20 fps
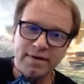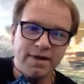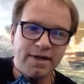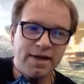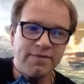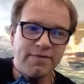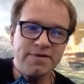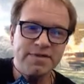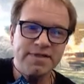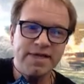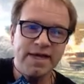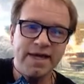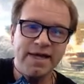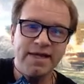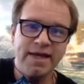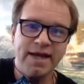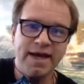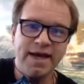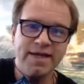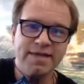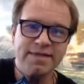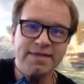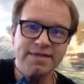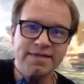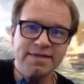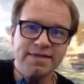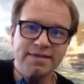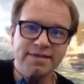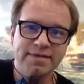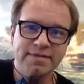And if you're saying
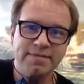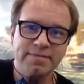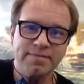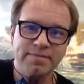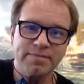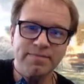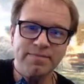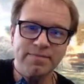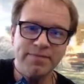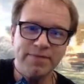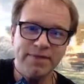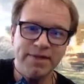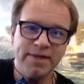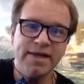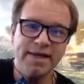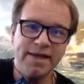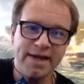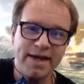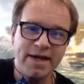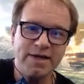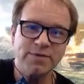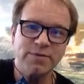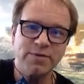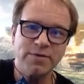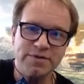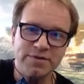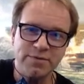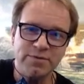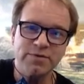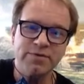yes, you need to get out to where
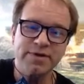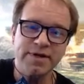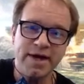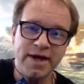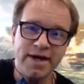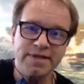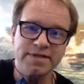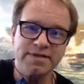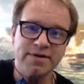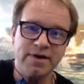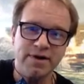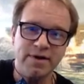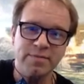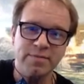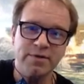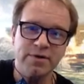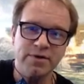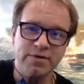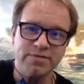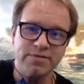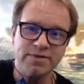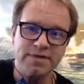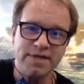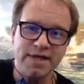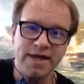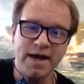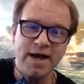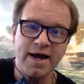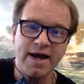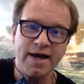there's a real nice, dark, beautiful
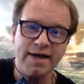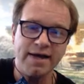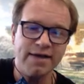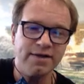sky,